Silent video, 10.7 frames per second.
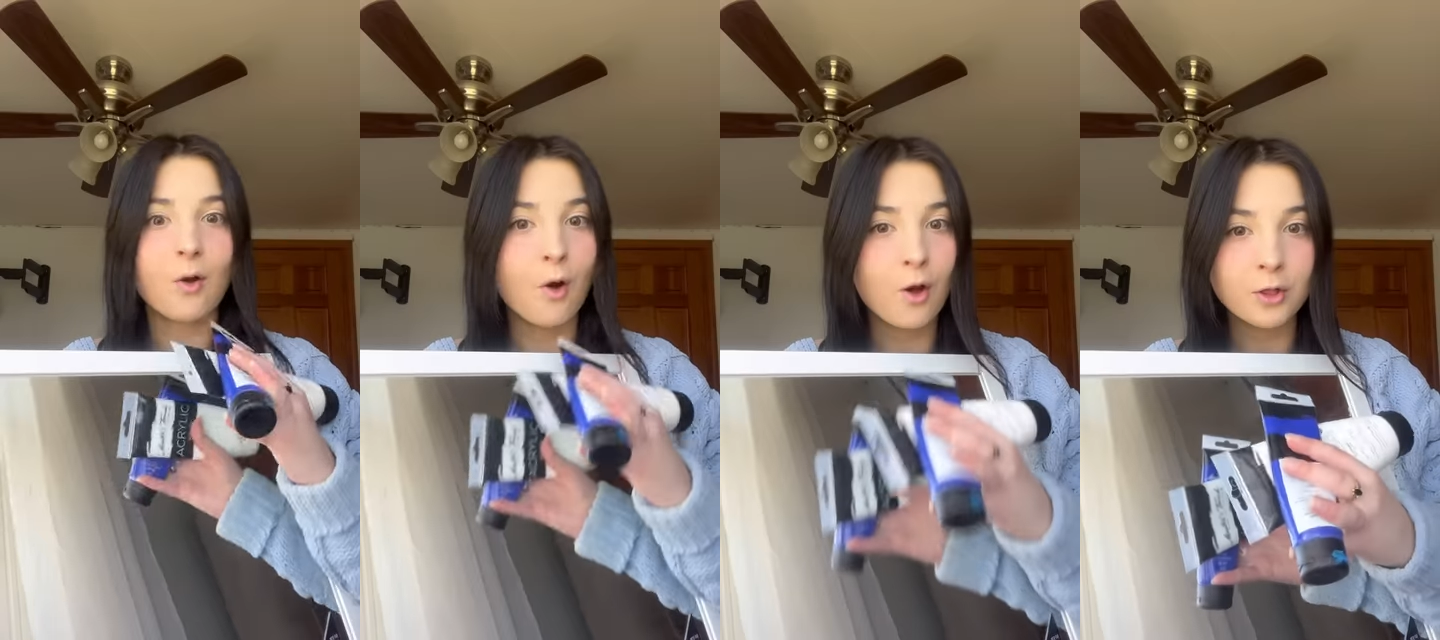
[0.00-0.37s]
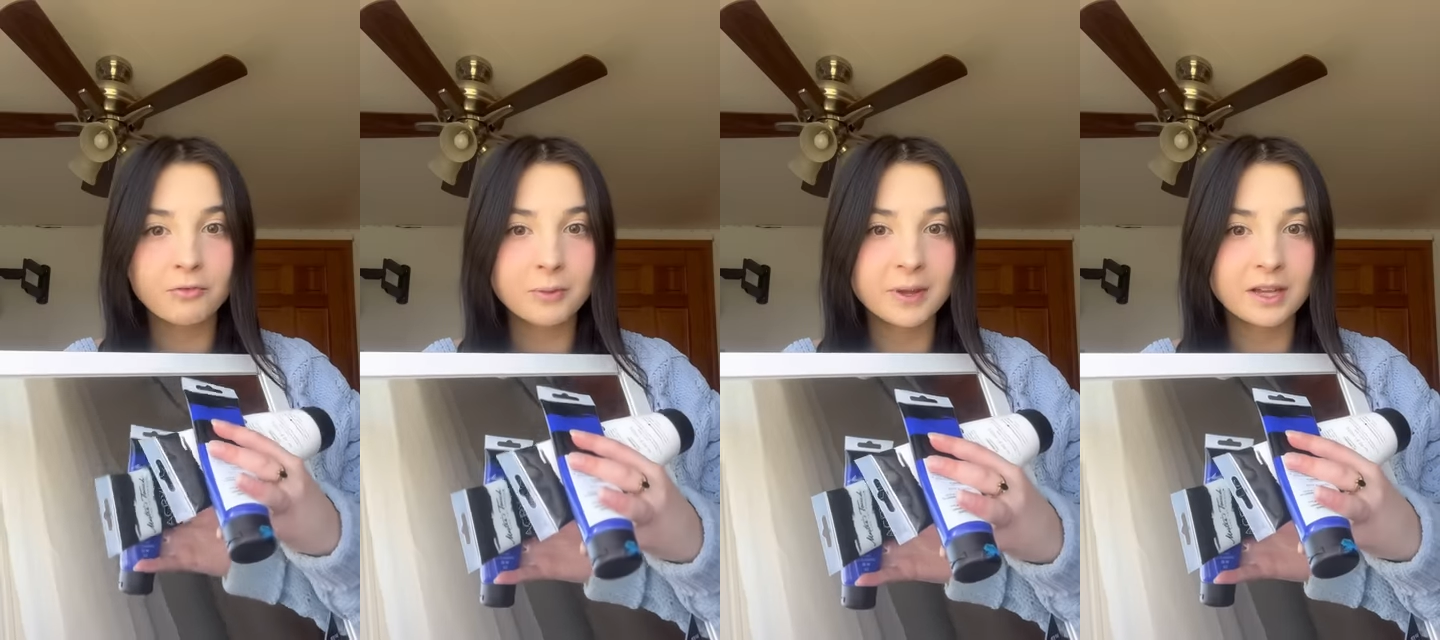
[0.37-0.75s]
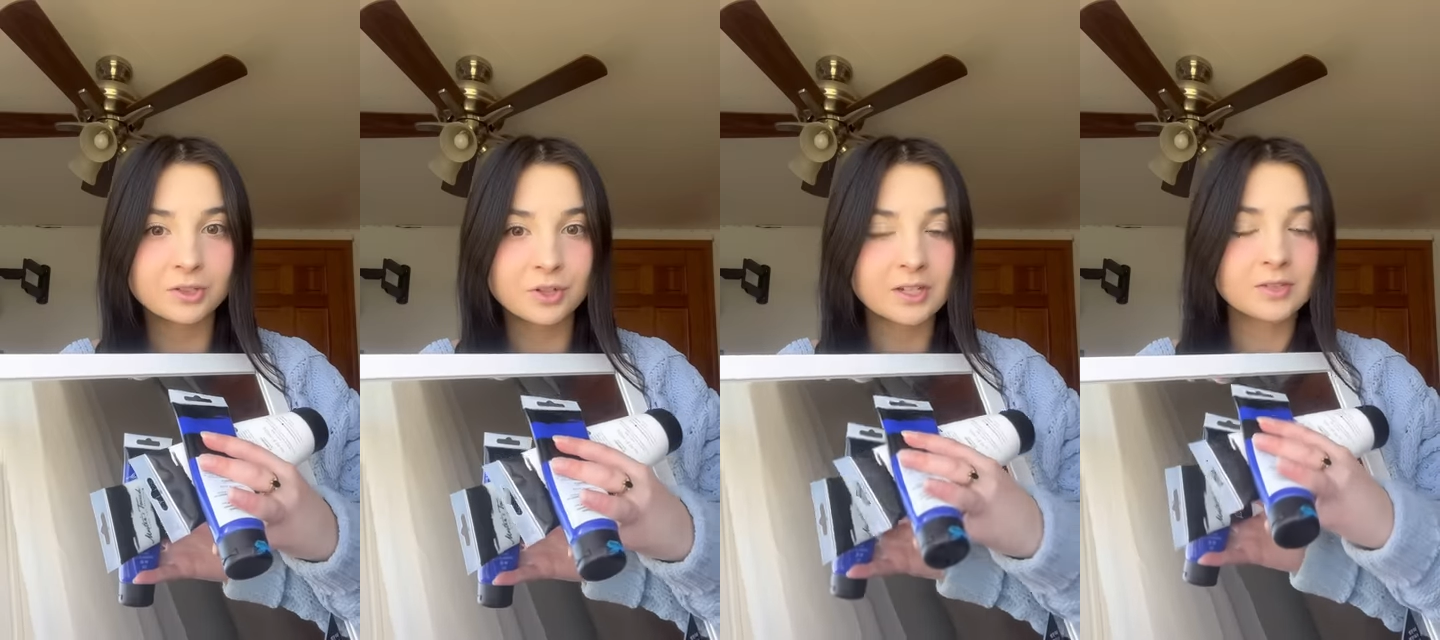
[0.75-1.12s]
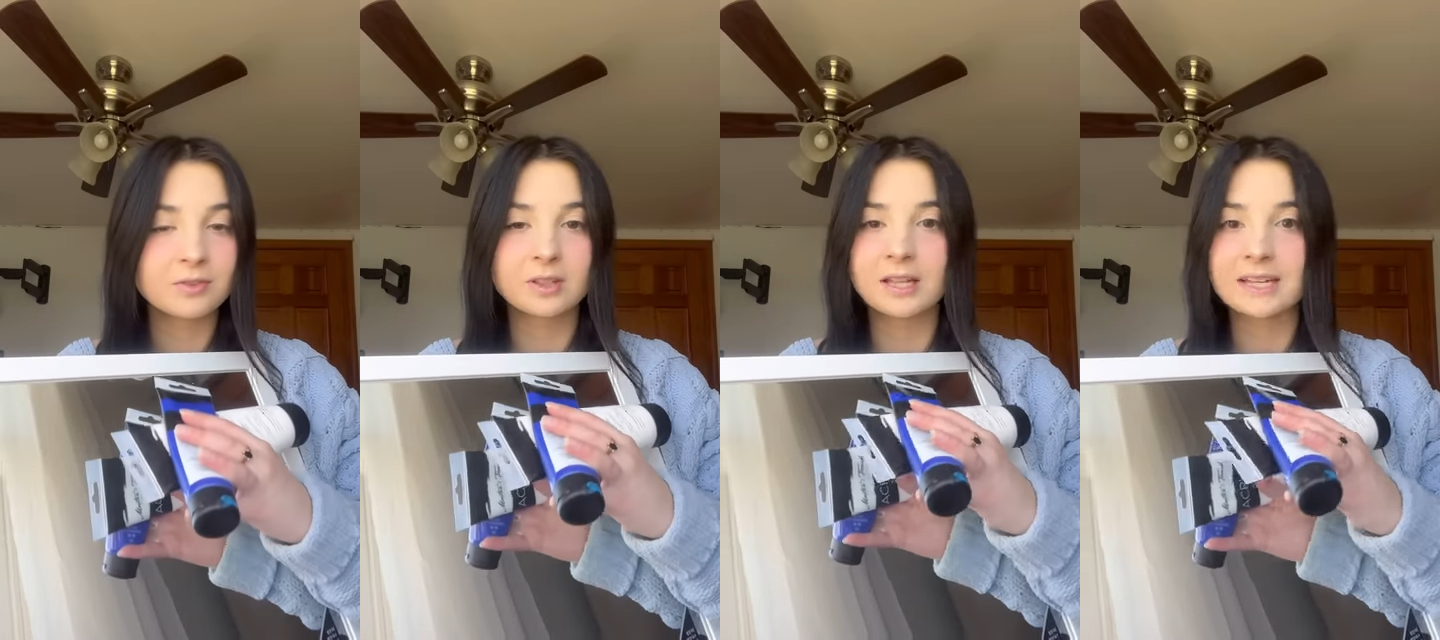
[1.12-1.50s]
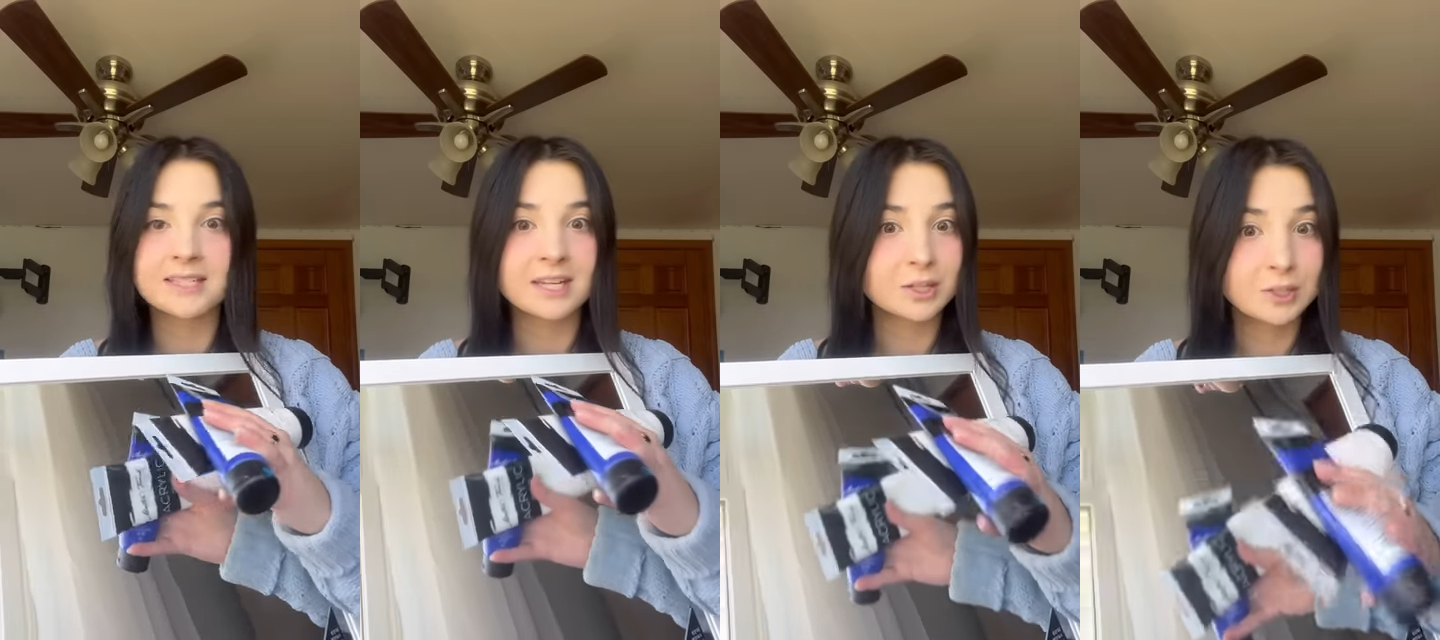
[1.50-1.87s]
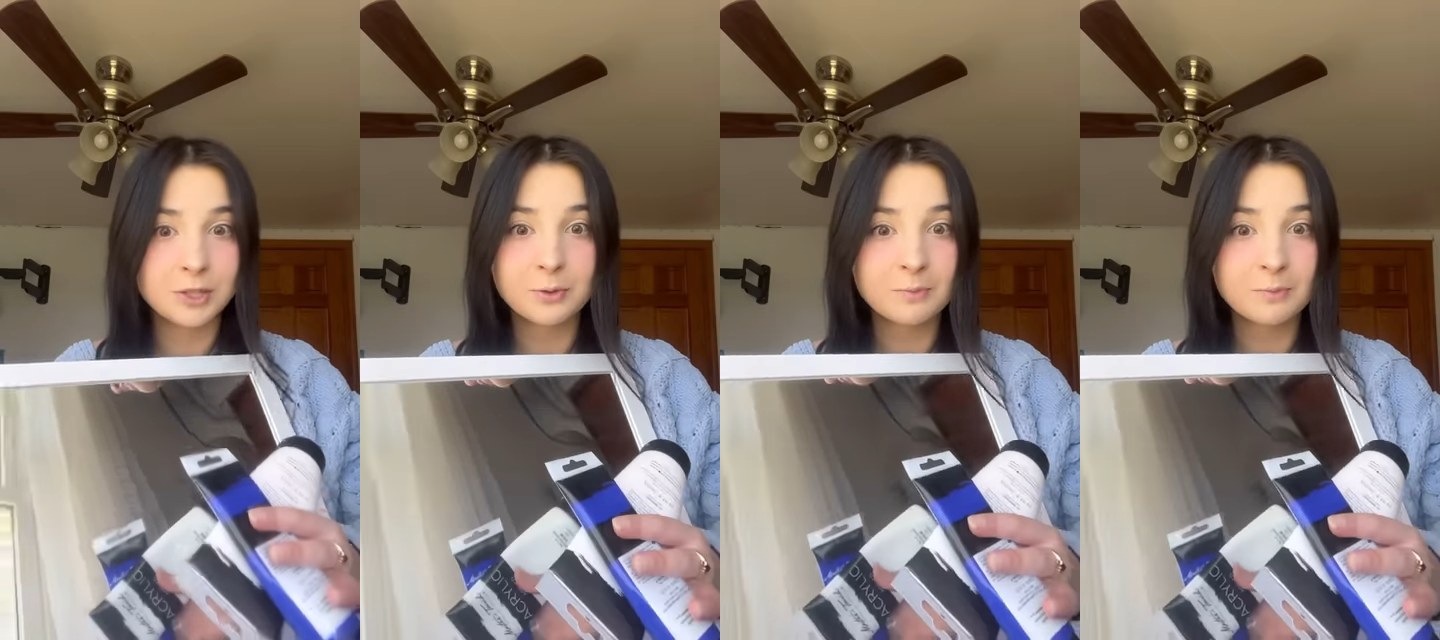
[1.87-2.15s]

all over Pinterest for the last like 2